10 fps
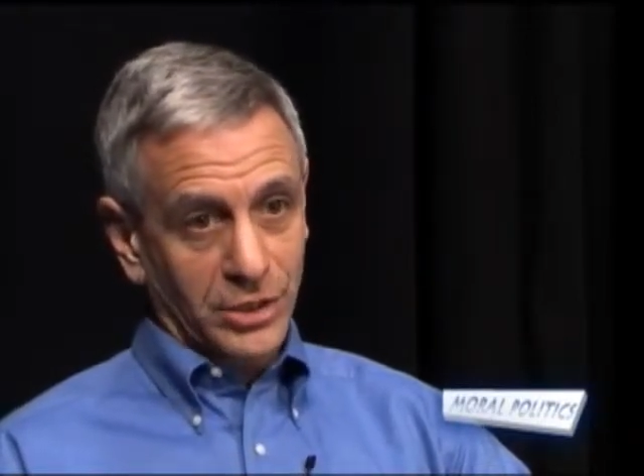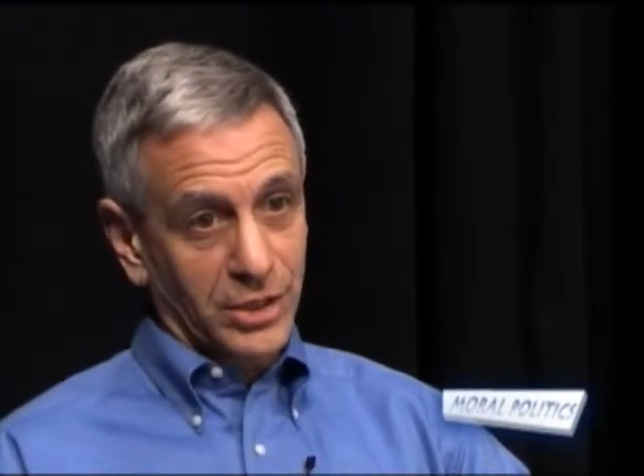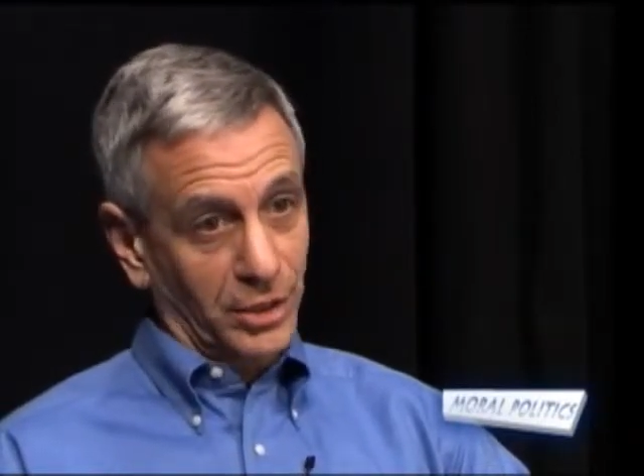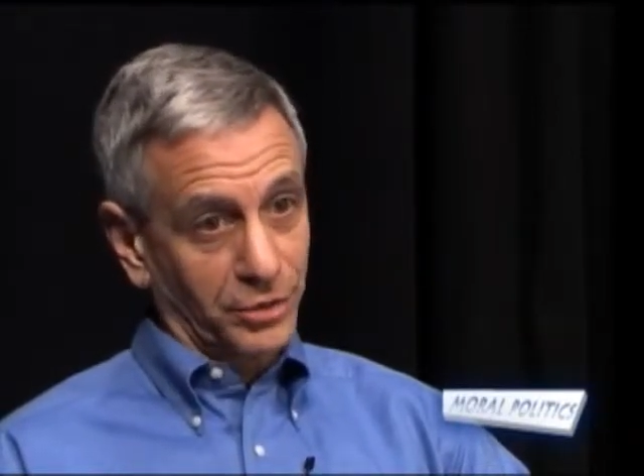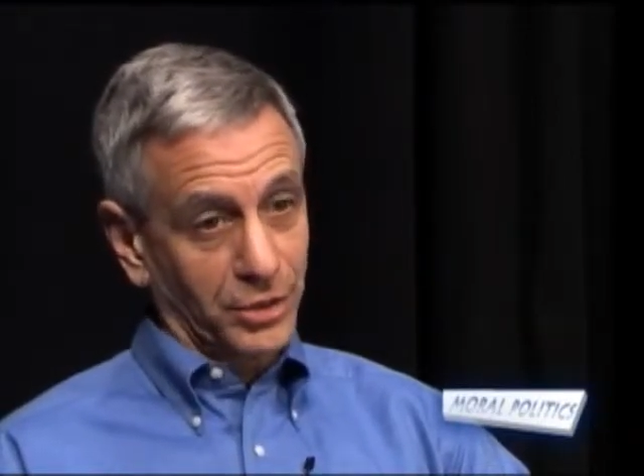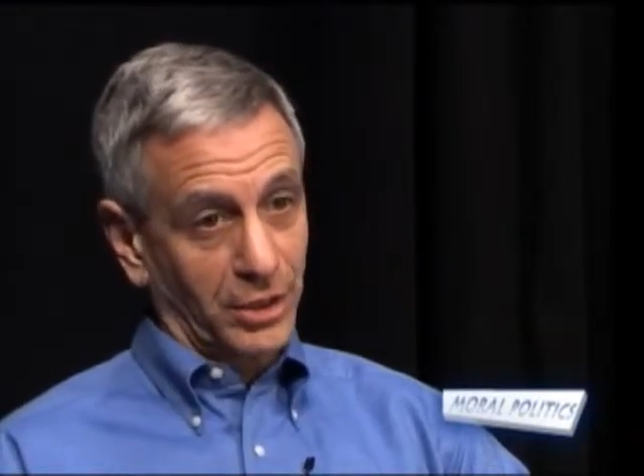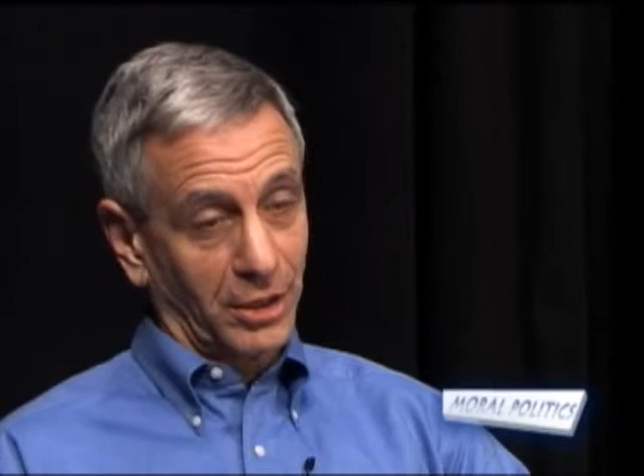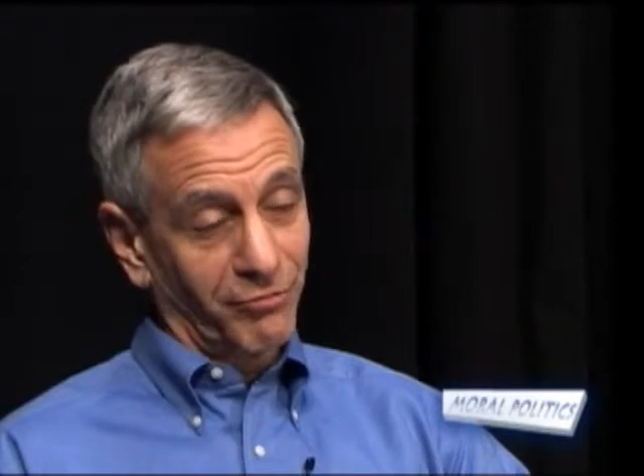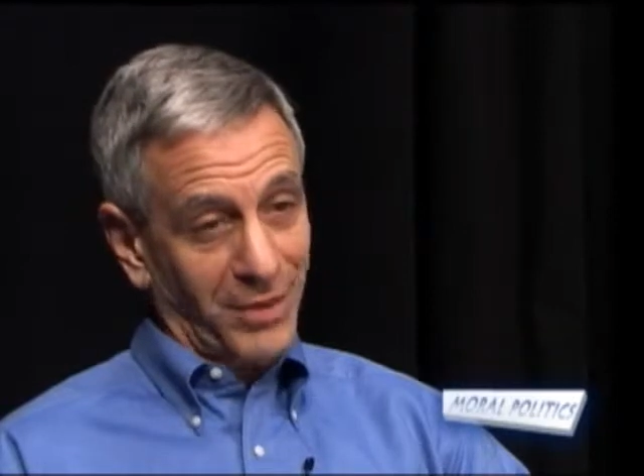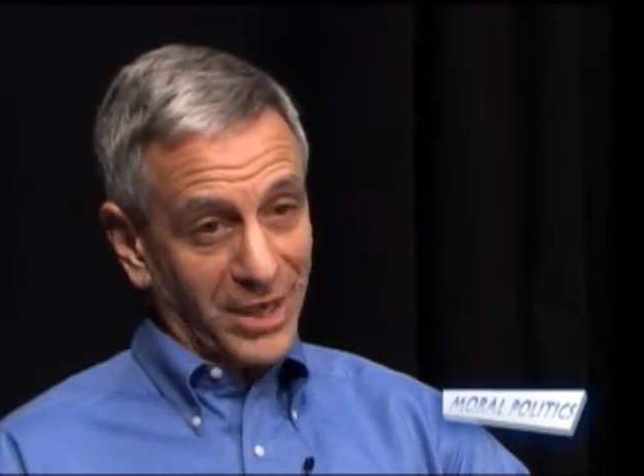is
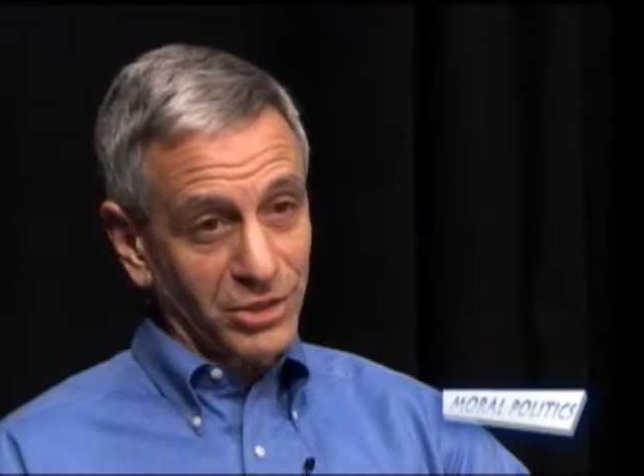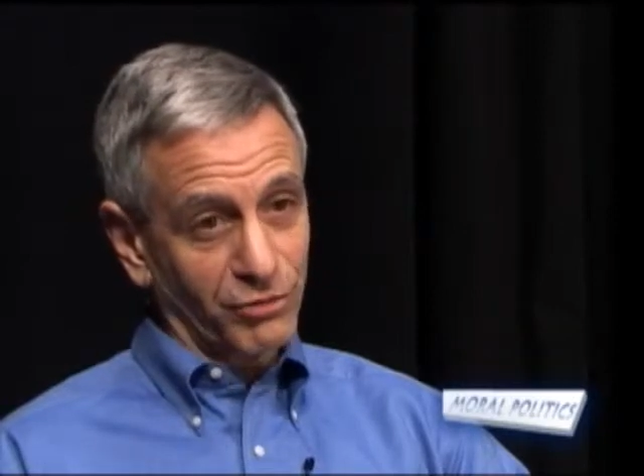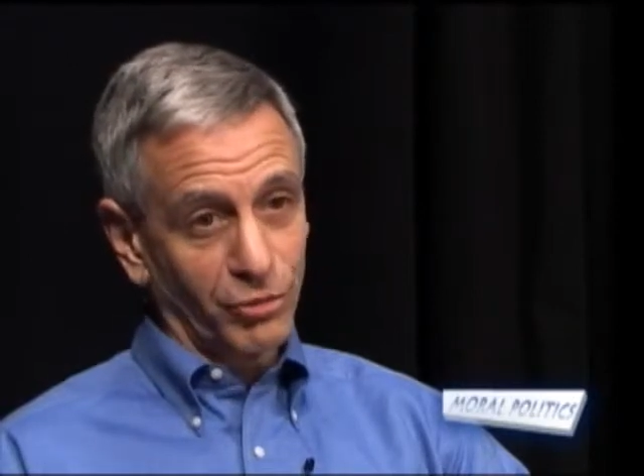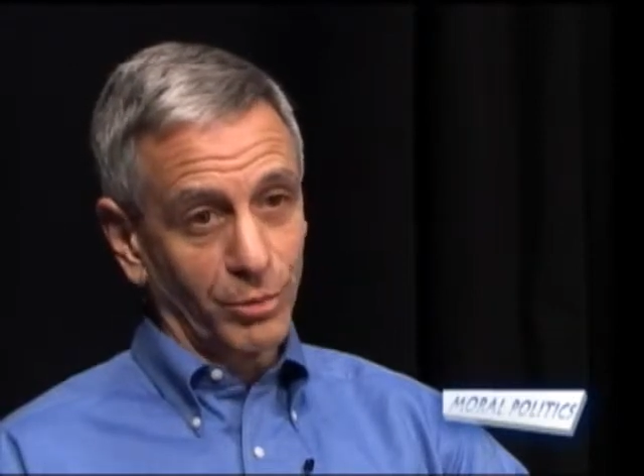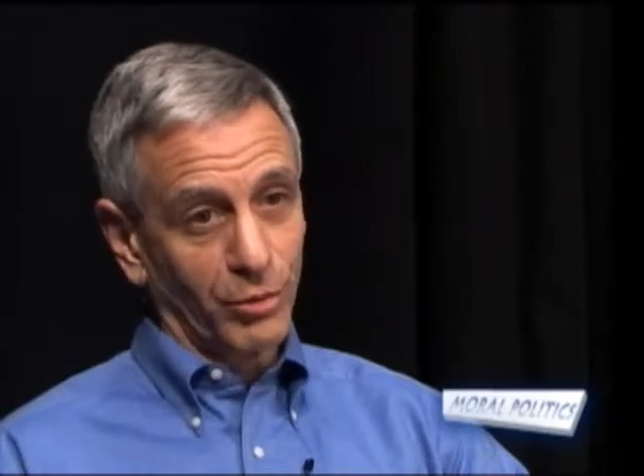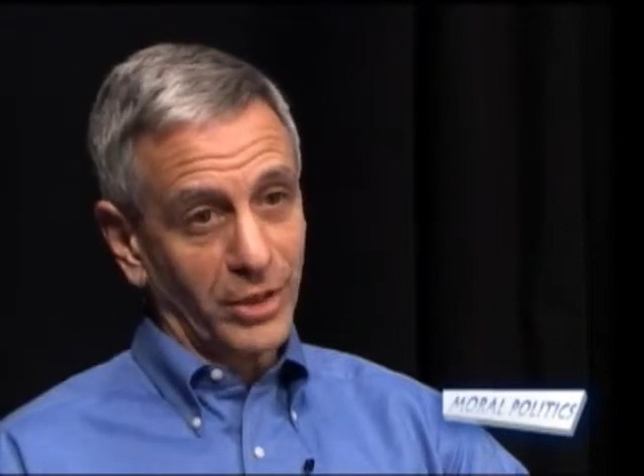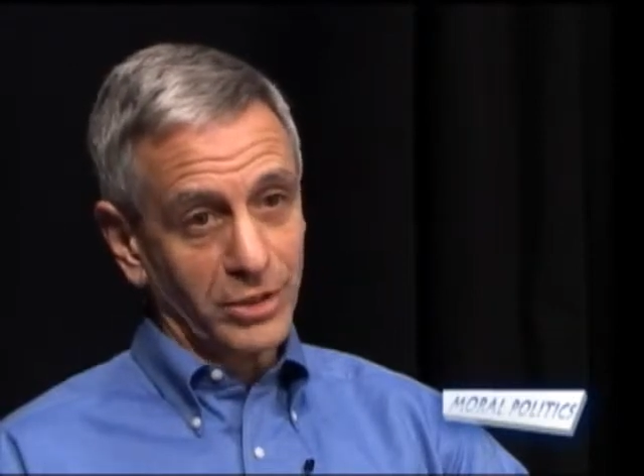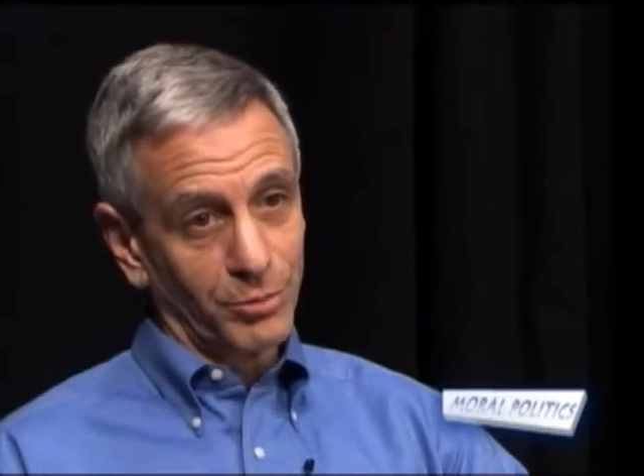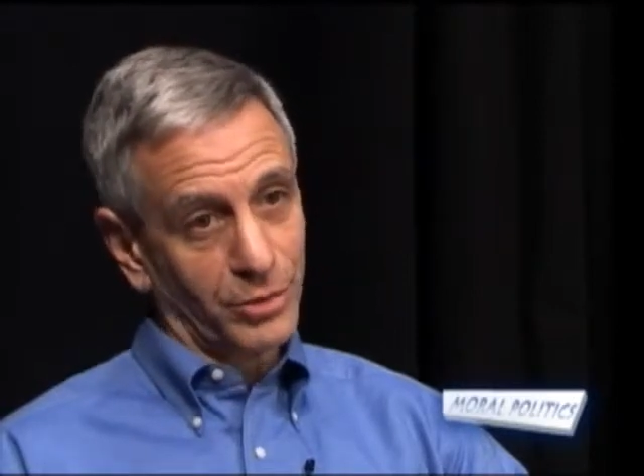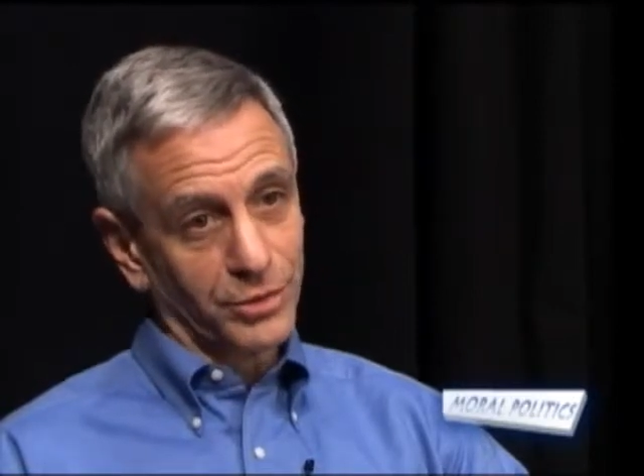guilty of massive human
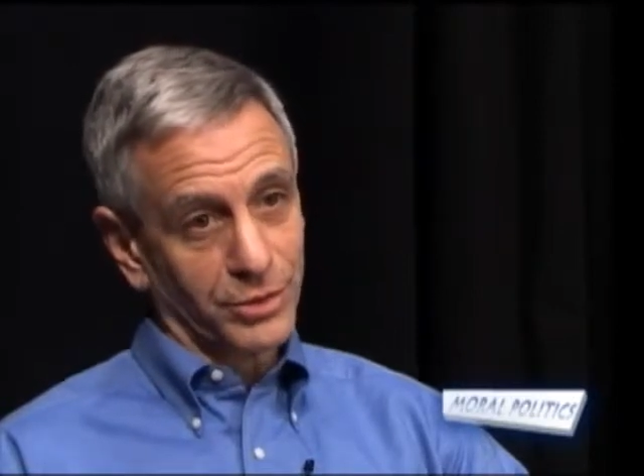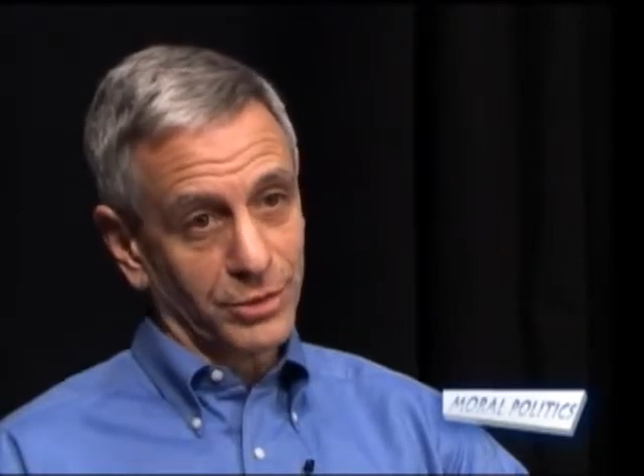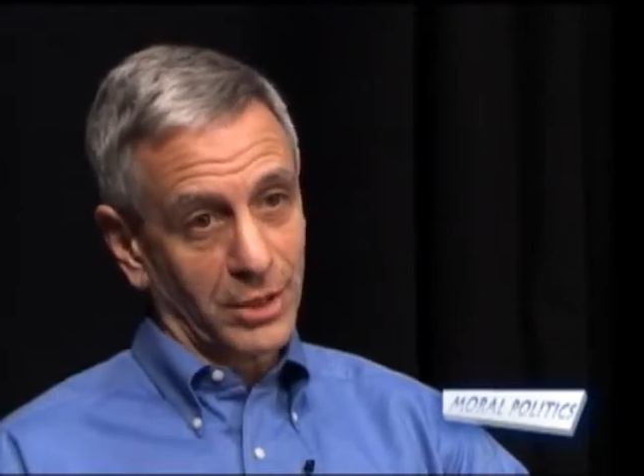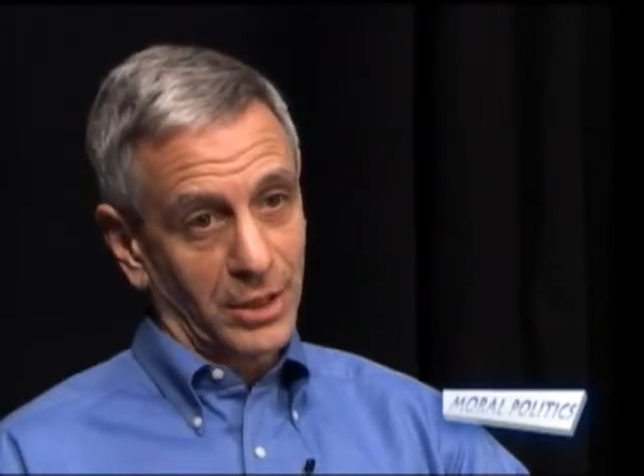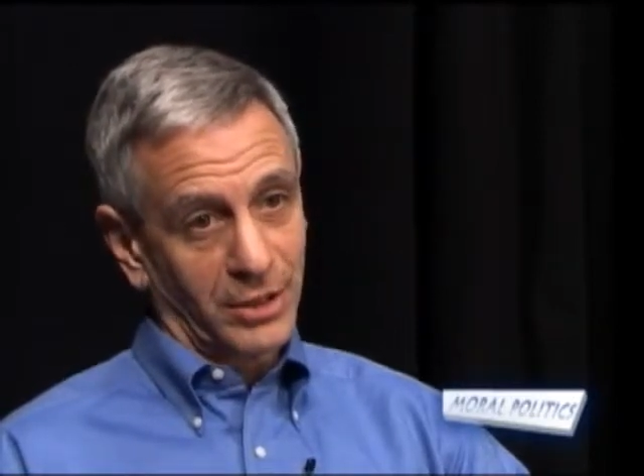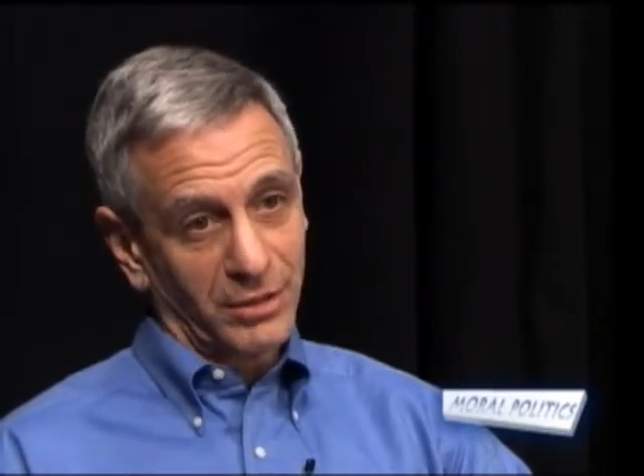rights abuses. Mm.